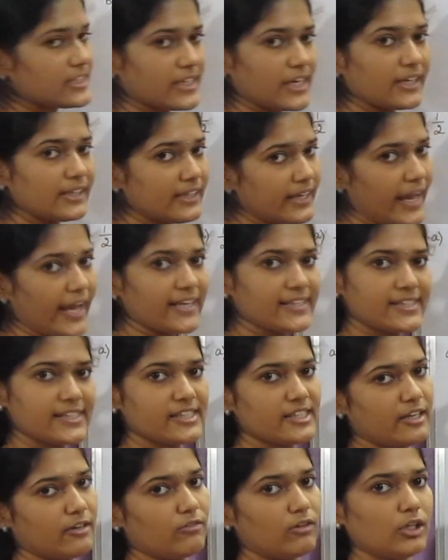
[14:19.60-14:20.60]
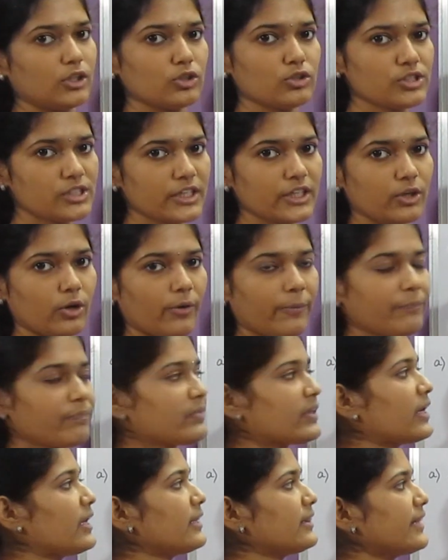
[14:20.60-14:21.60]
at x is equal to 0.
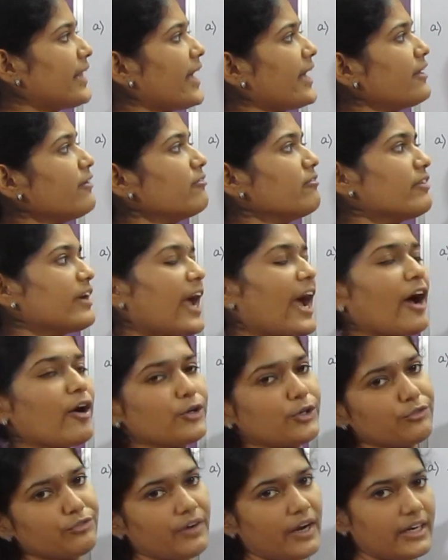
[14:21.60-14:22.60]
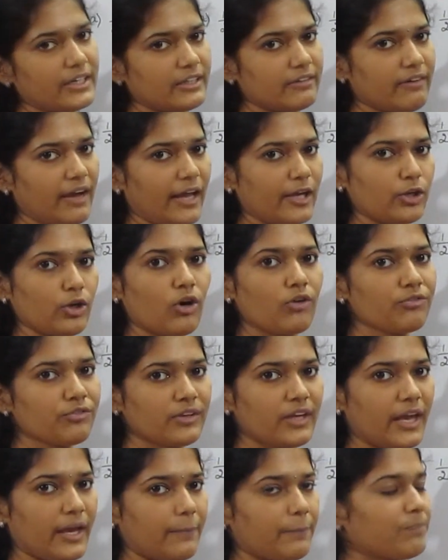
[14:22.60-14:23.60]
Then we have to find the value of
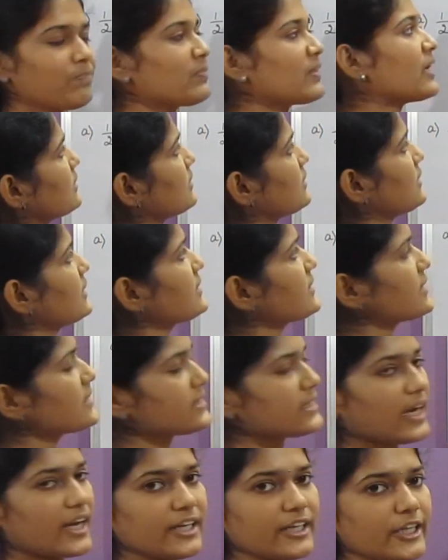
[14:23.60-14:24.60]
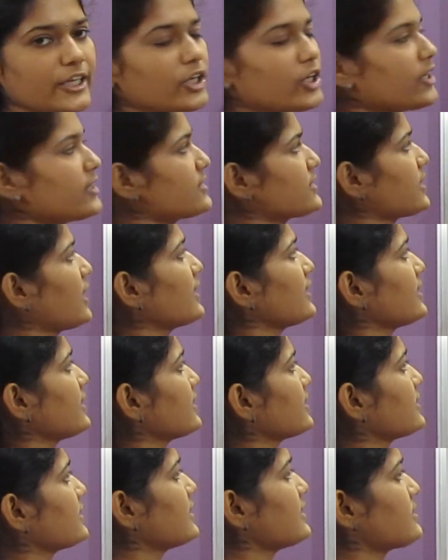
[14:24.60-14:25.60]
k. This is continuous
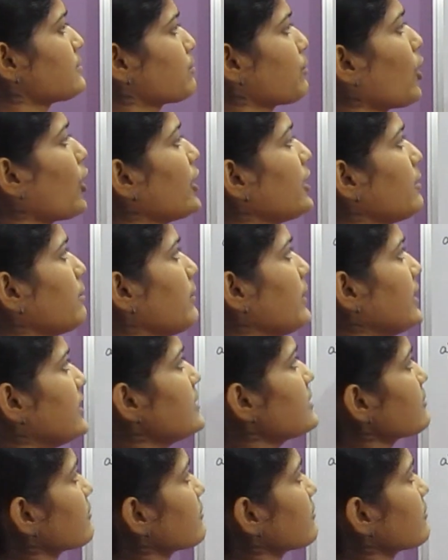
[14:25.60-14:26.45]
at this point means